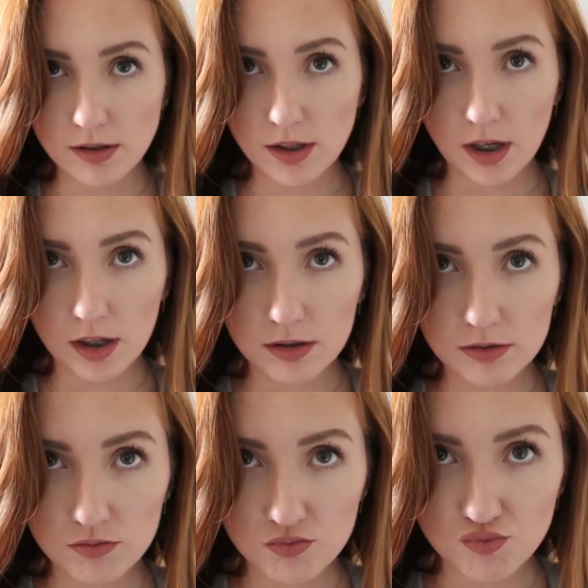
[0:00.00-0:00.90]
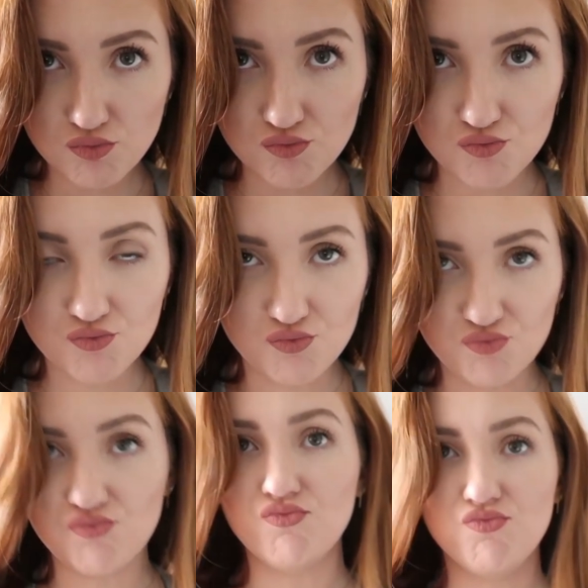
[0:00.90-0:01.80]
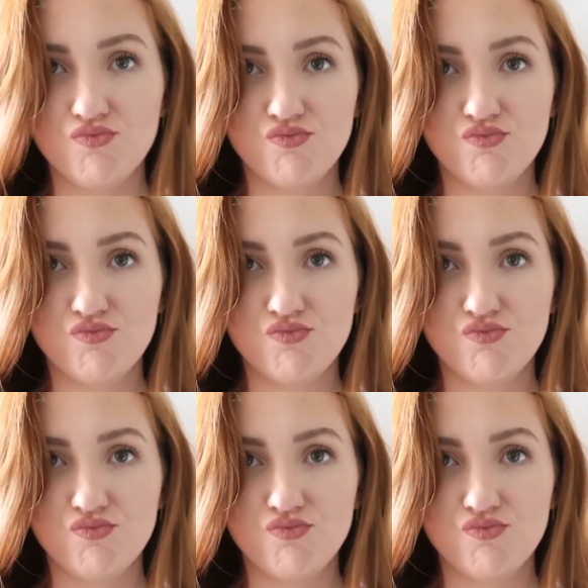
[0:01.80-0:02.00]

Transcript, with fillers: It's like, mm.